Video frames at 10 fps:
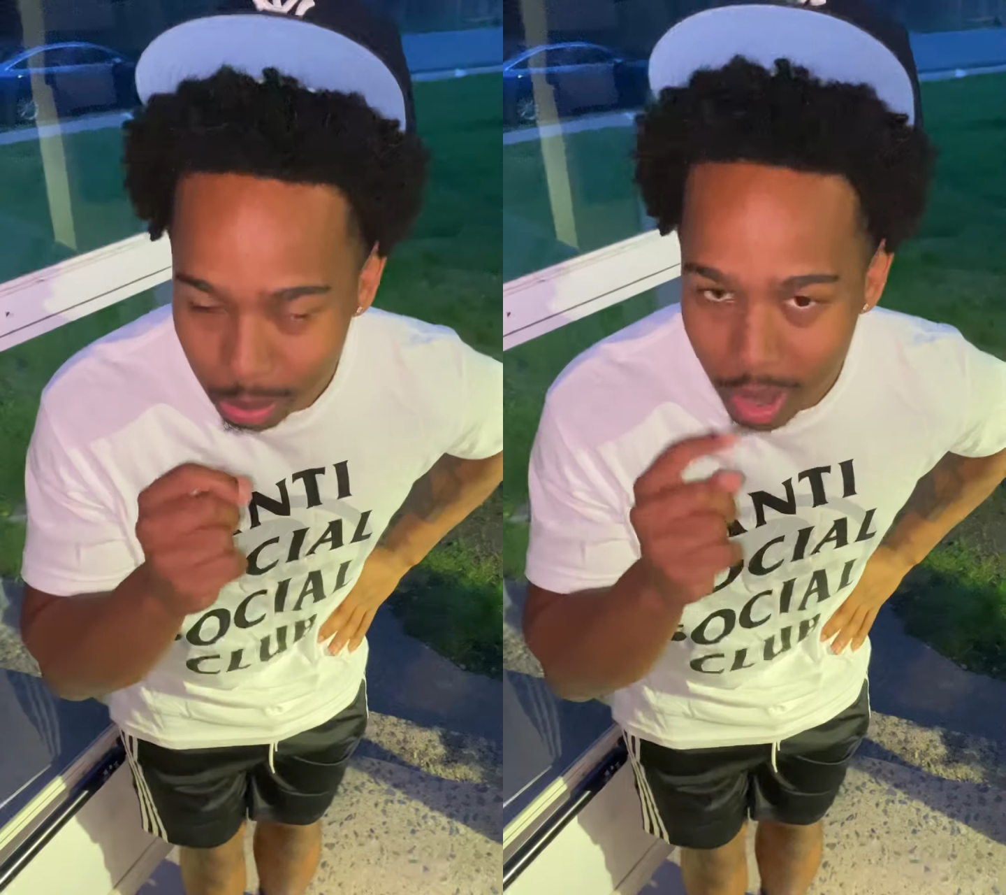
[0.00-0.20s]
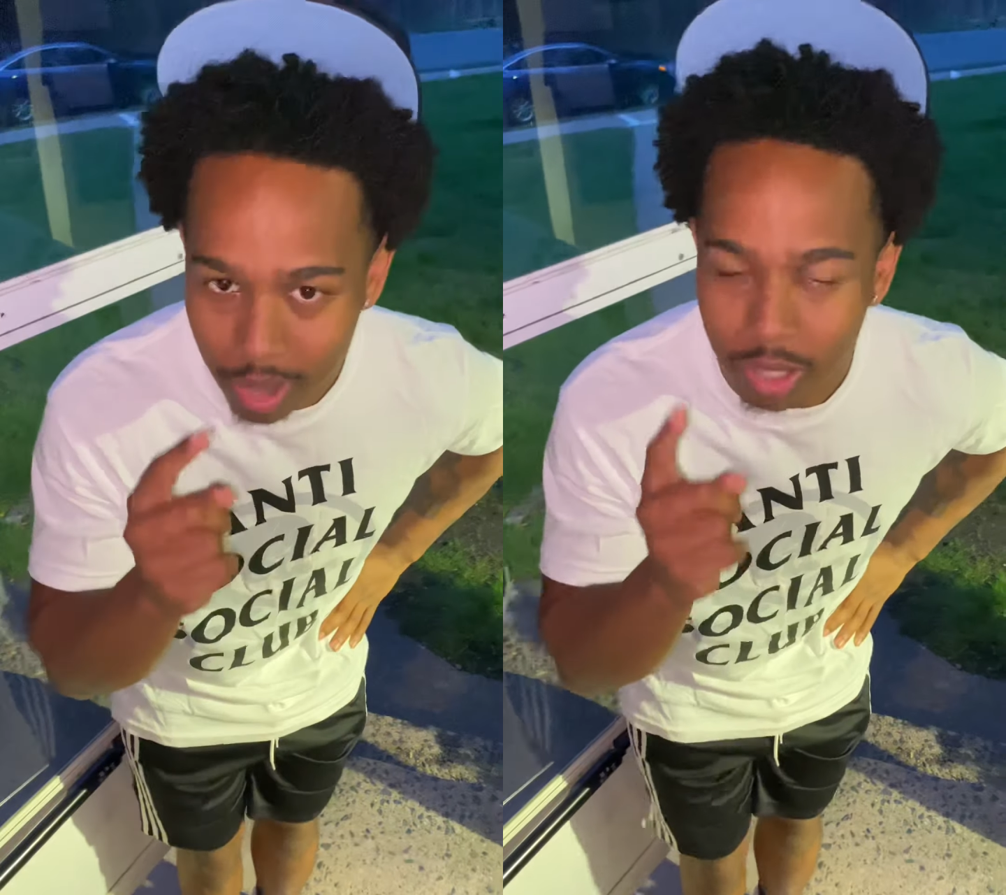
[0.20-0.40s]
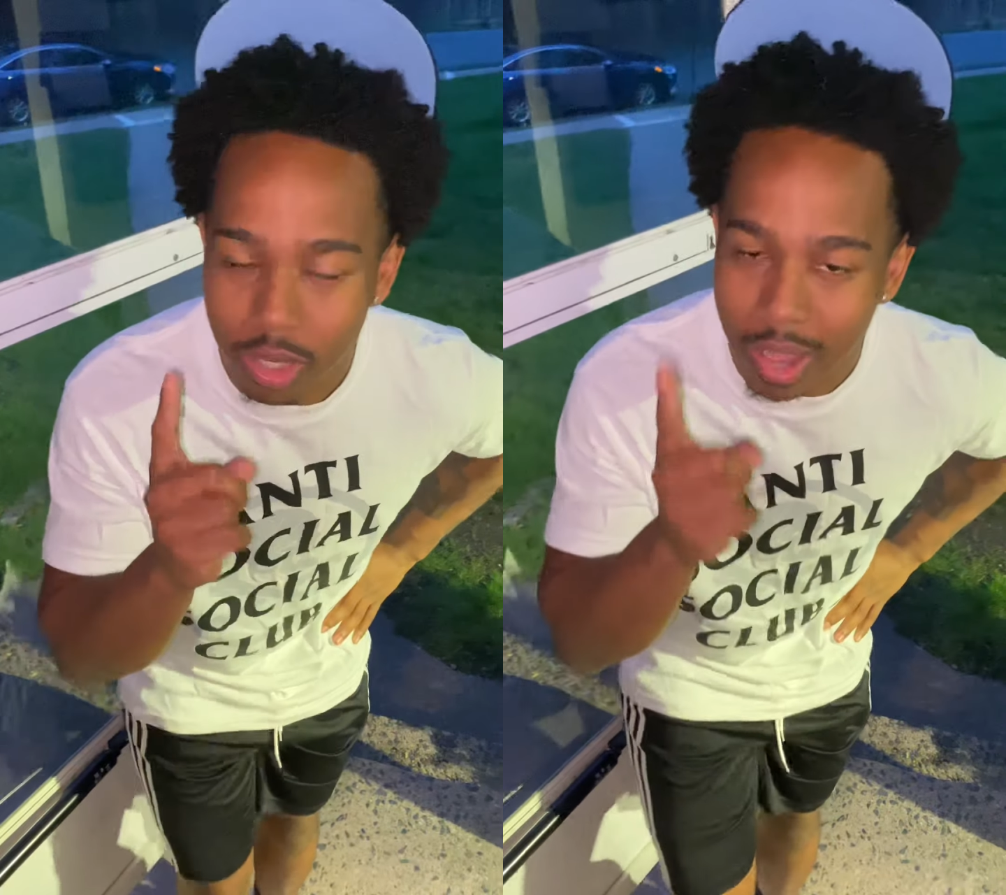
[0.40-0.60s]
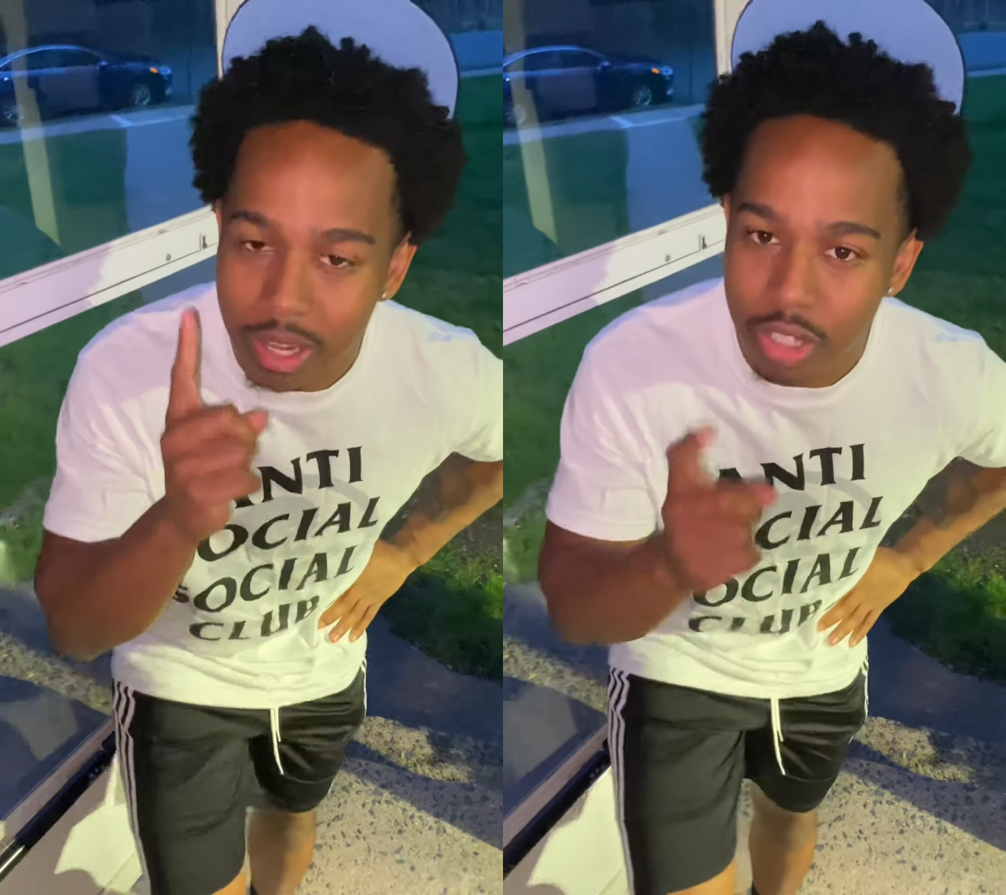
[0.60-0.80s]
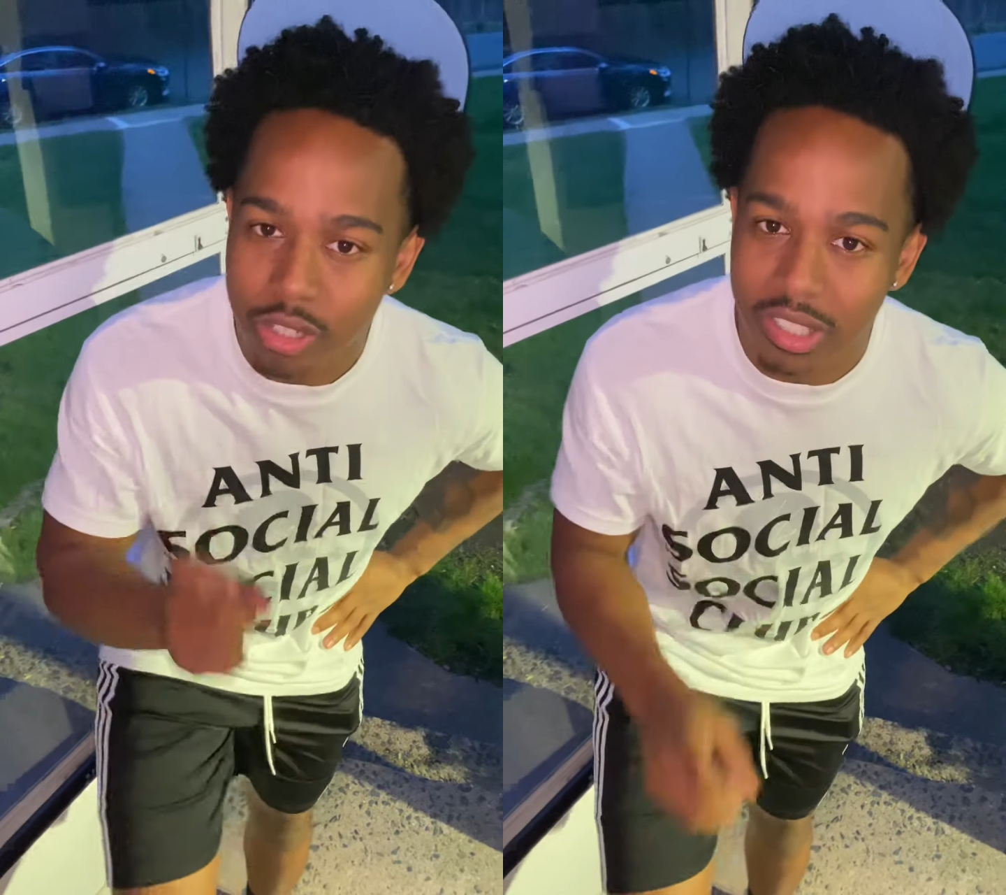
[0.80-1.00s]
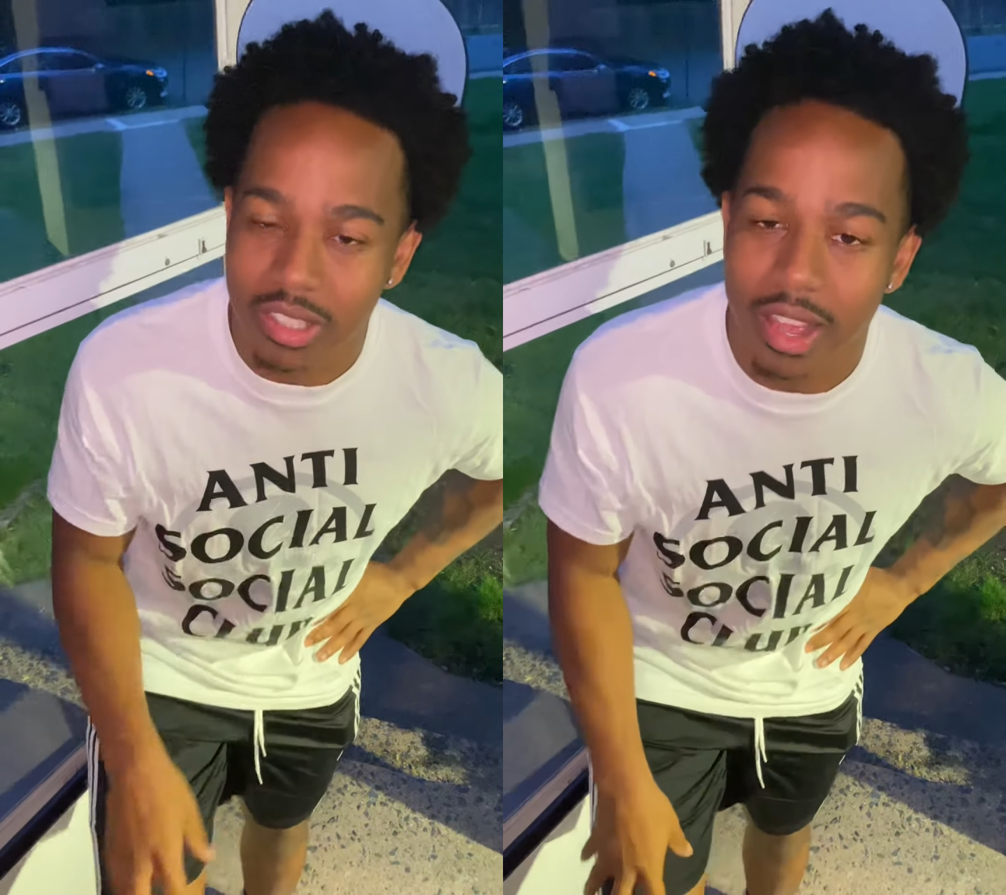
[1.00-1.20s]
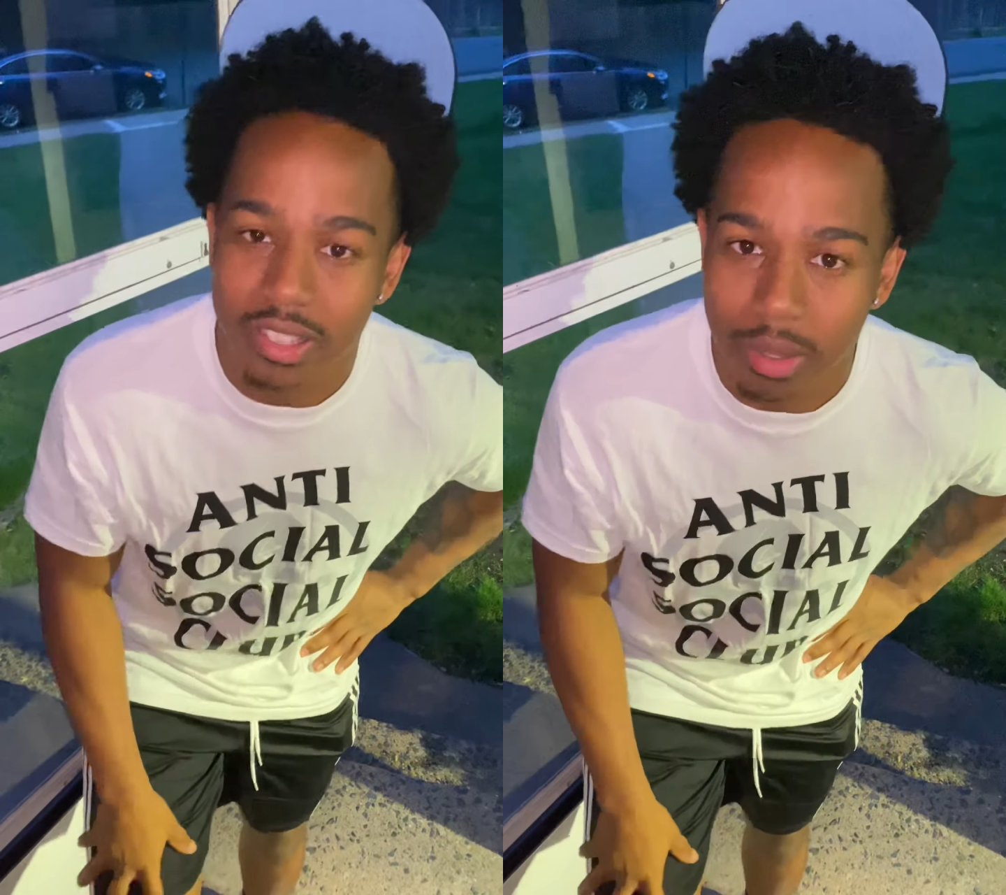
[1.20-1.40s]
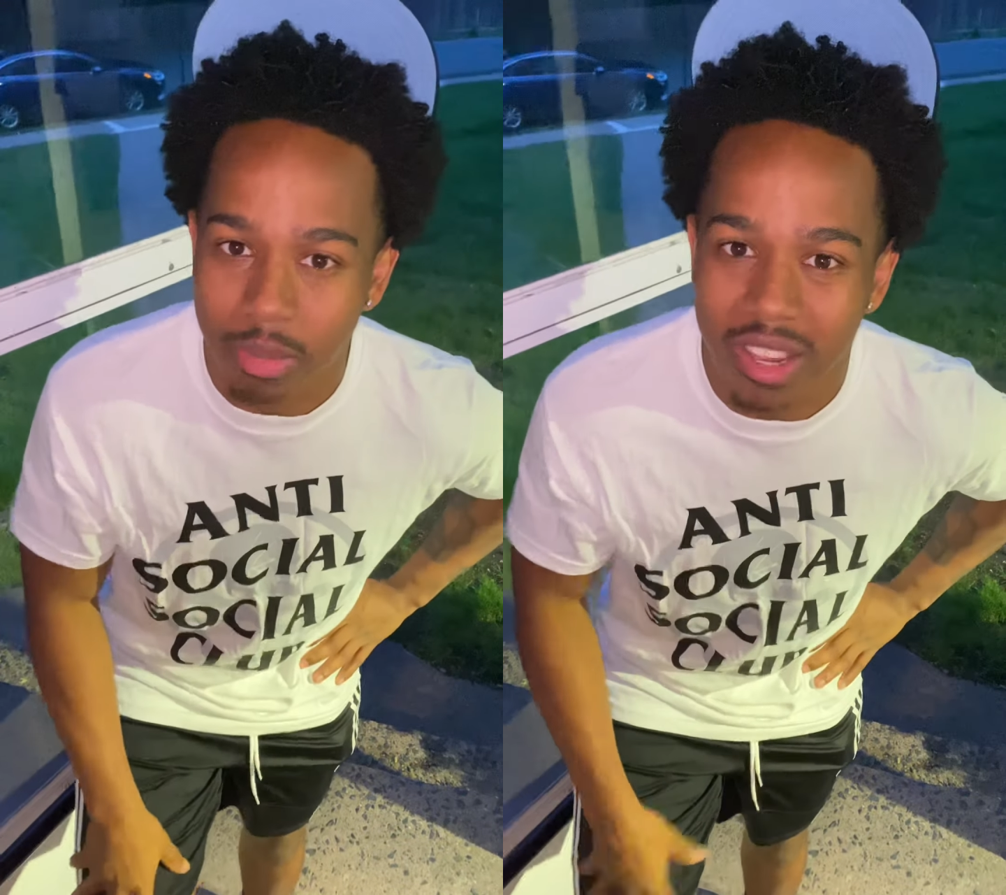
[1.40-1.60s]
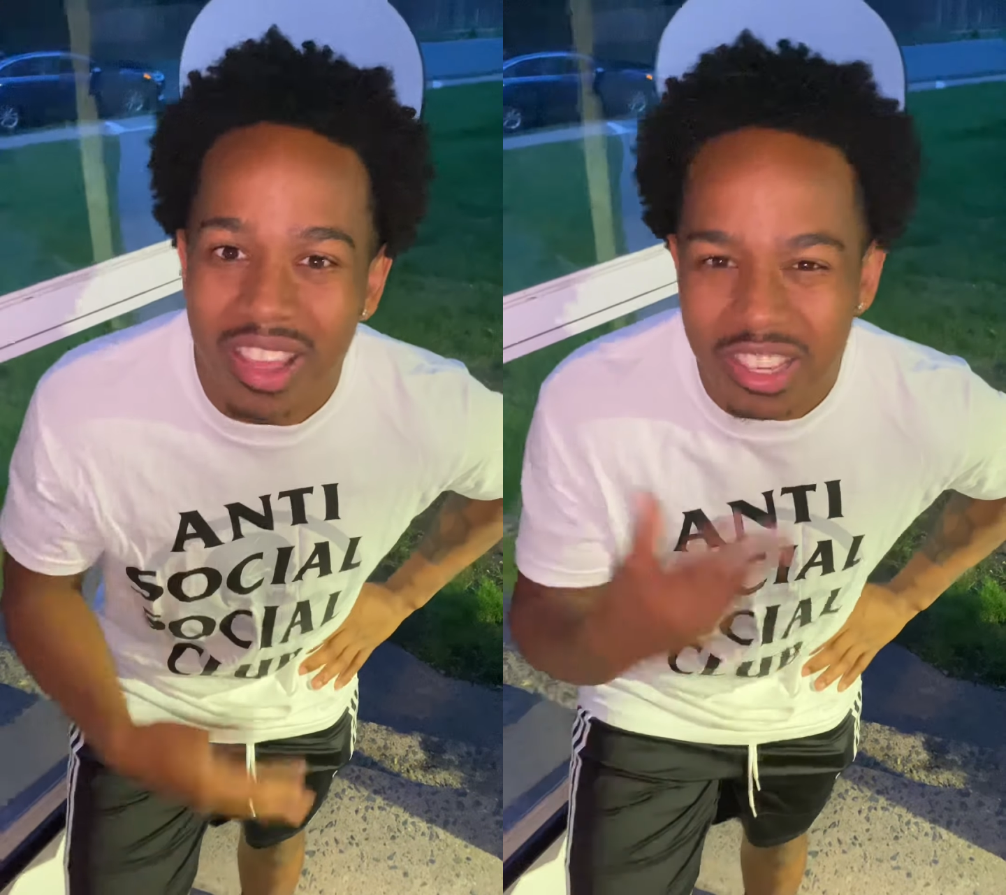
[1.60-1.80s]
Uh, I need you to sign something,